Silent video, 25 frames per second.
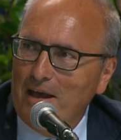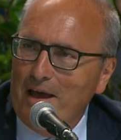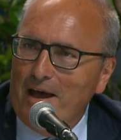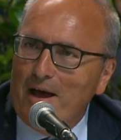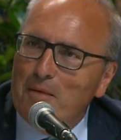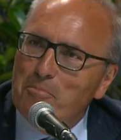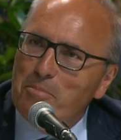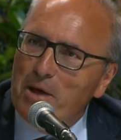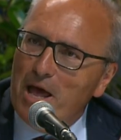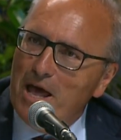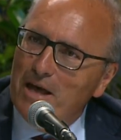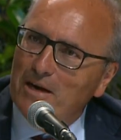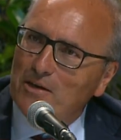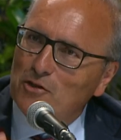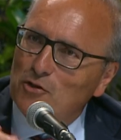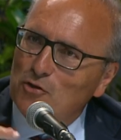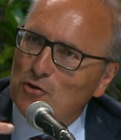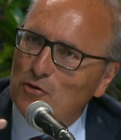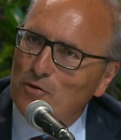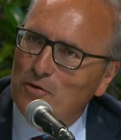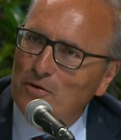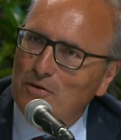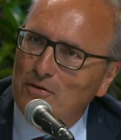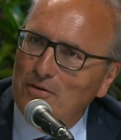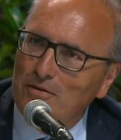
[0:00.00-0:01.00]
on the
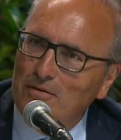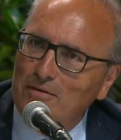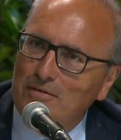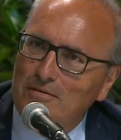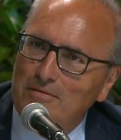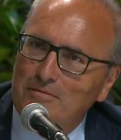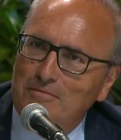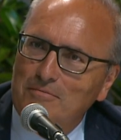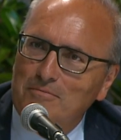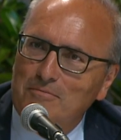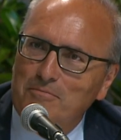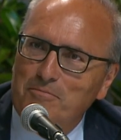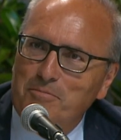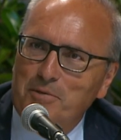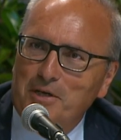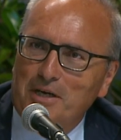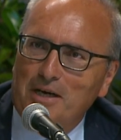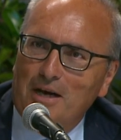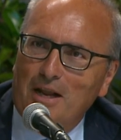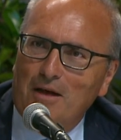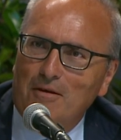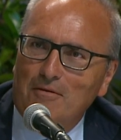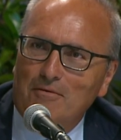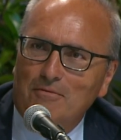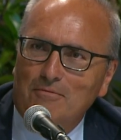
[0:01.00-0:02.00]
door of the
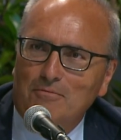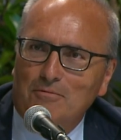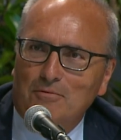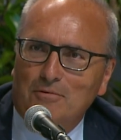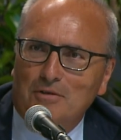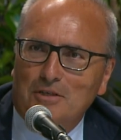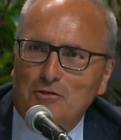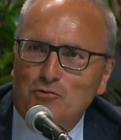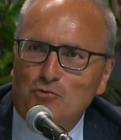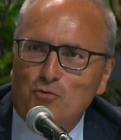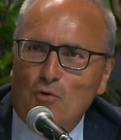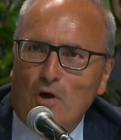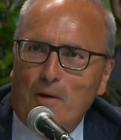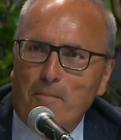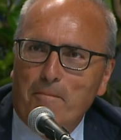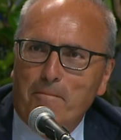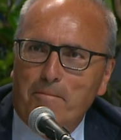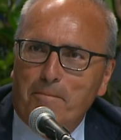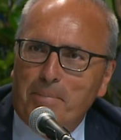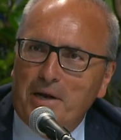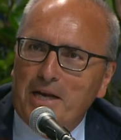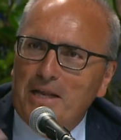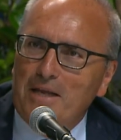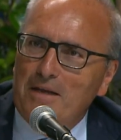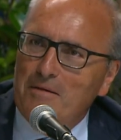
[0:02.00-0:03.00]
Museum of the Holy
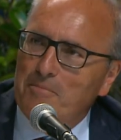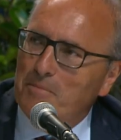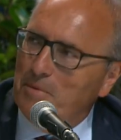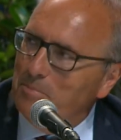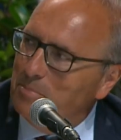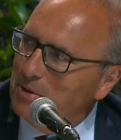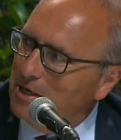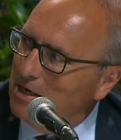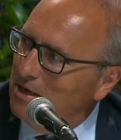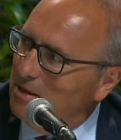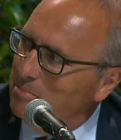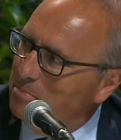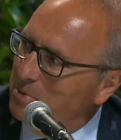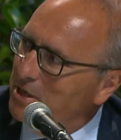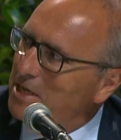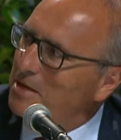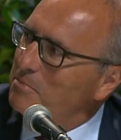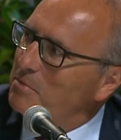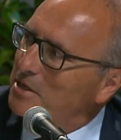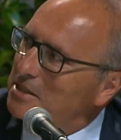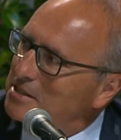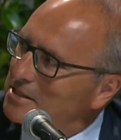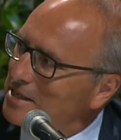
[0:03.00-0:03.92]
Land, there's a